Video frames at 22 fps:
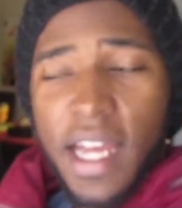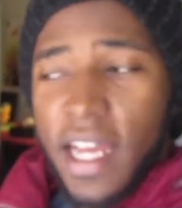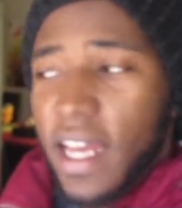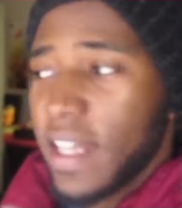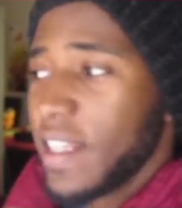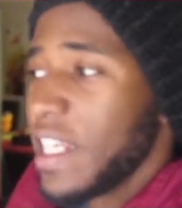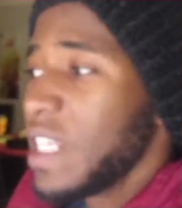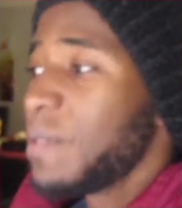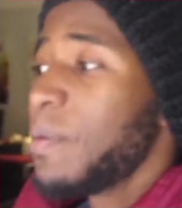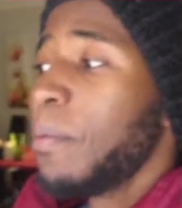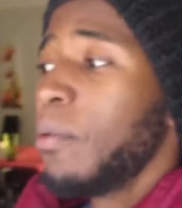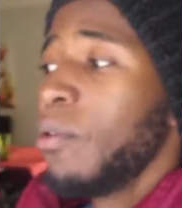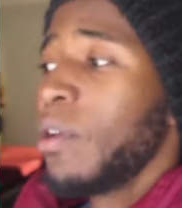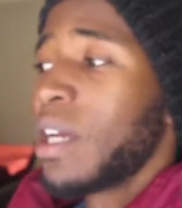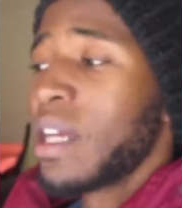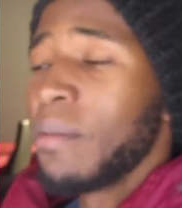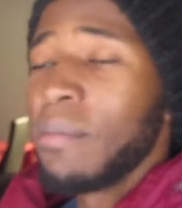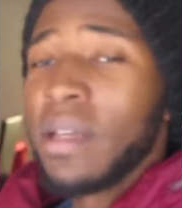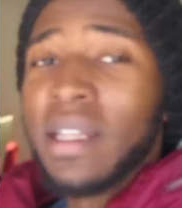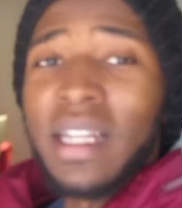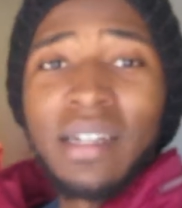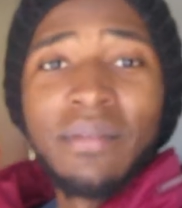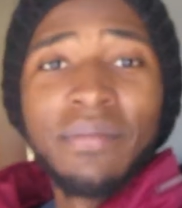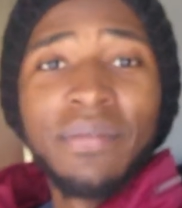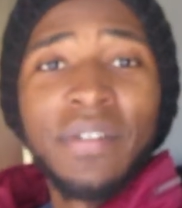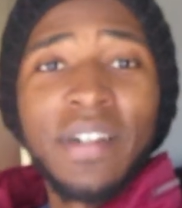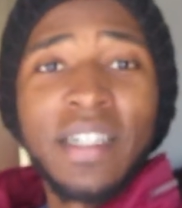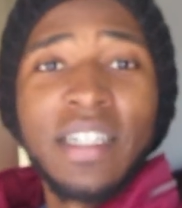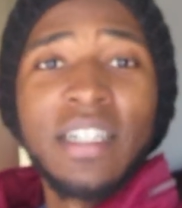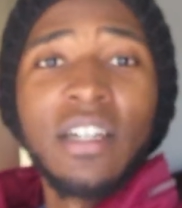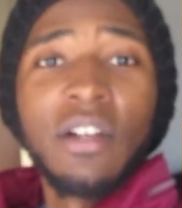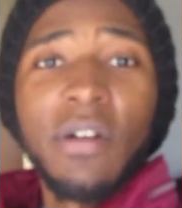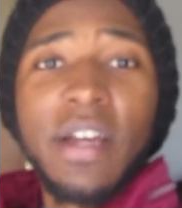And these people look at me like I'm
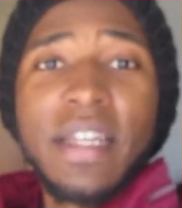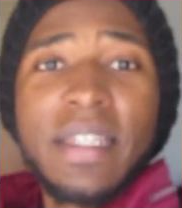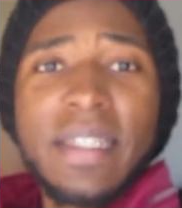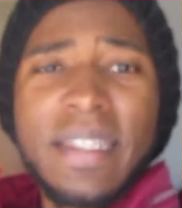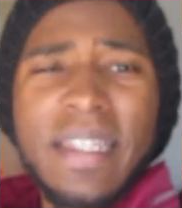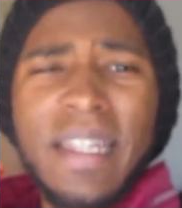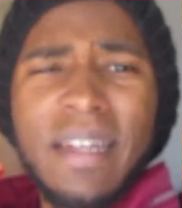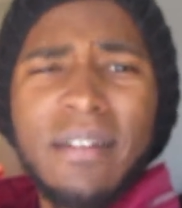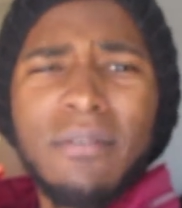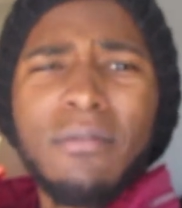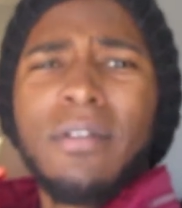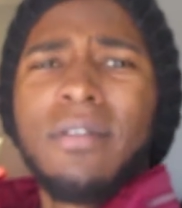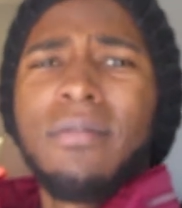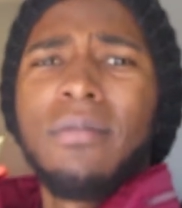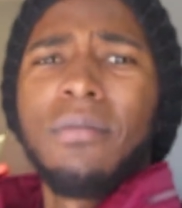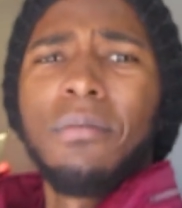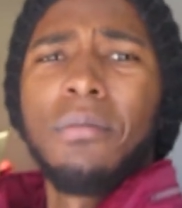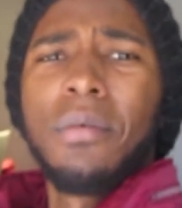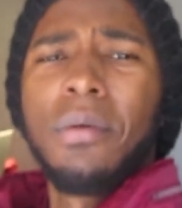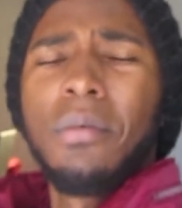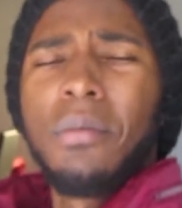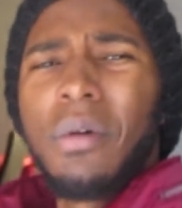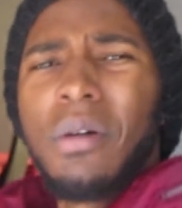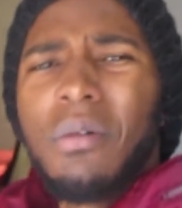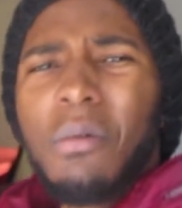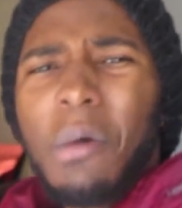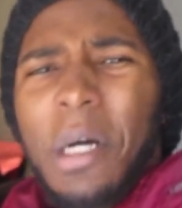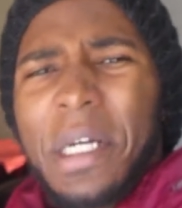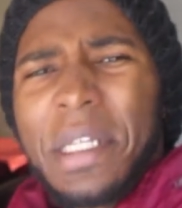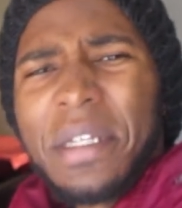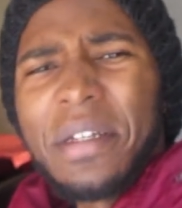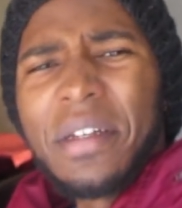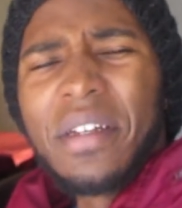fucking crazy. They're like,
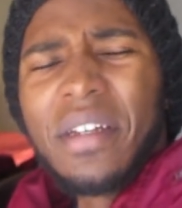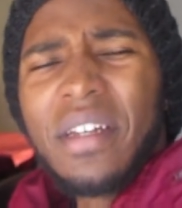what?